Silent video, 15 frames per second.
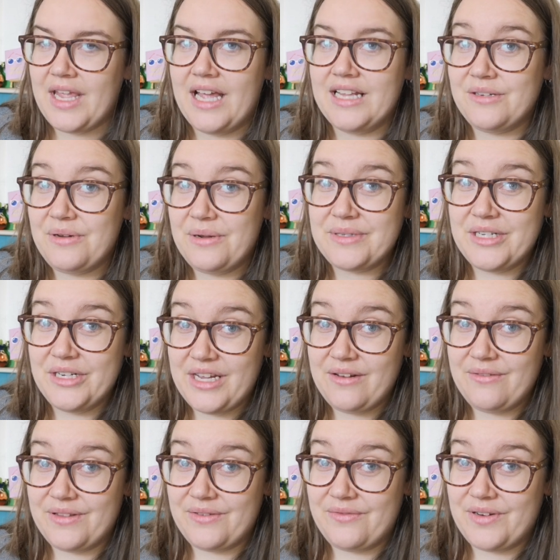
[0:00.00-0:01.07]
And so I was
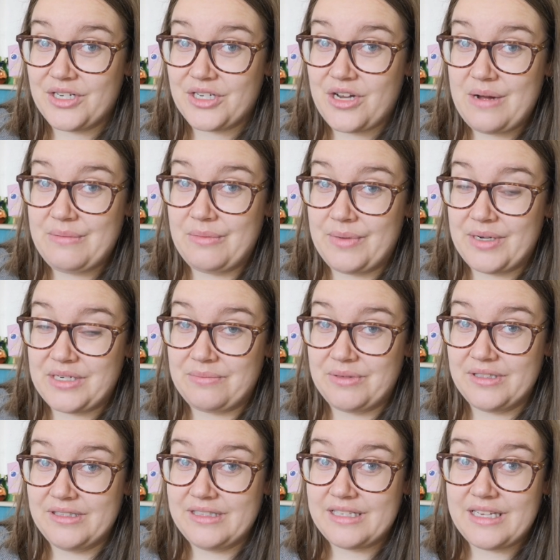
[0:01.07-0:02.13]
looking for the finished garment
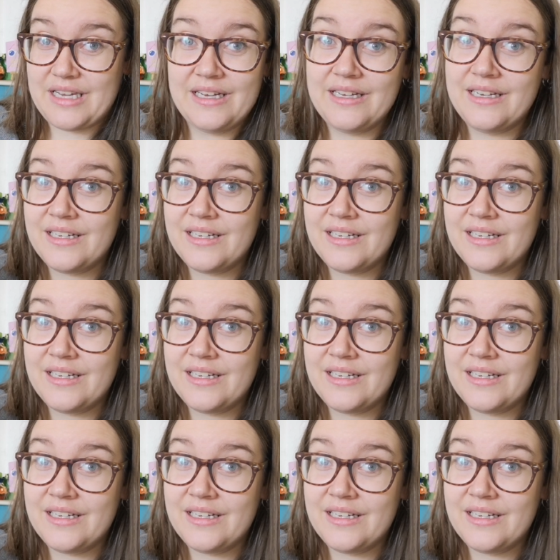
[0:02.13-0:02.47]
measurements.